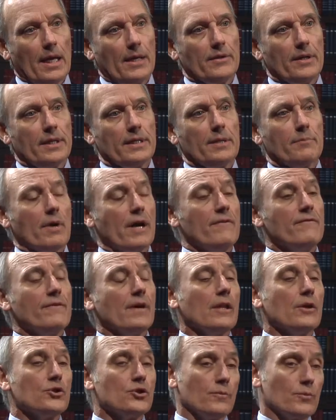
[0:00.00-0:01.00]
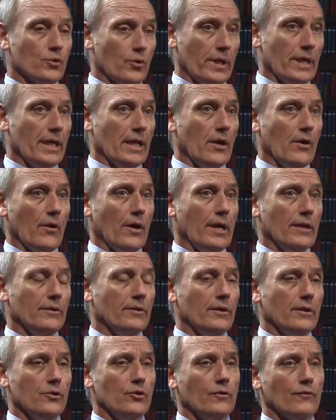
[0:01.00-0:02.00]
And then I did my fellowship training here
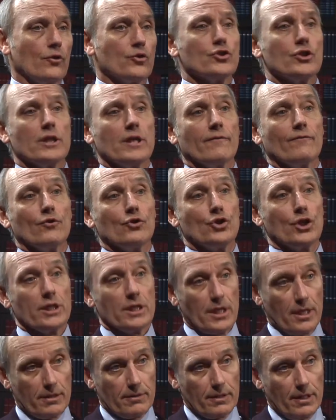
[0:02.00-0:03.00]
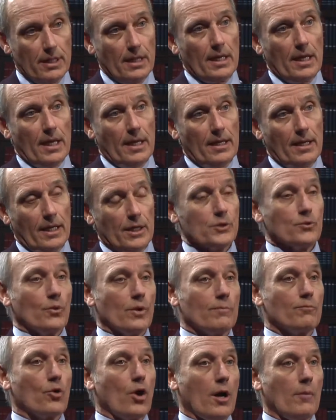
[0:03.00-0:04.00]
at the University of Virginia, and hence
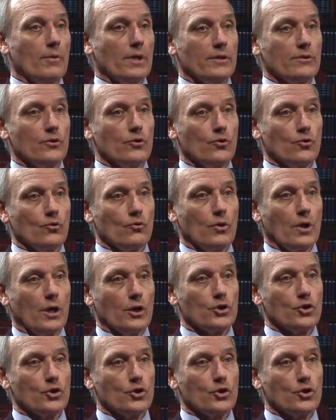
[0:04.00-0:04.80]
what brought me to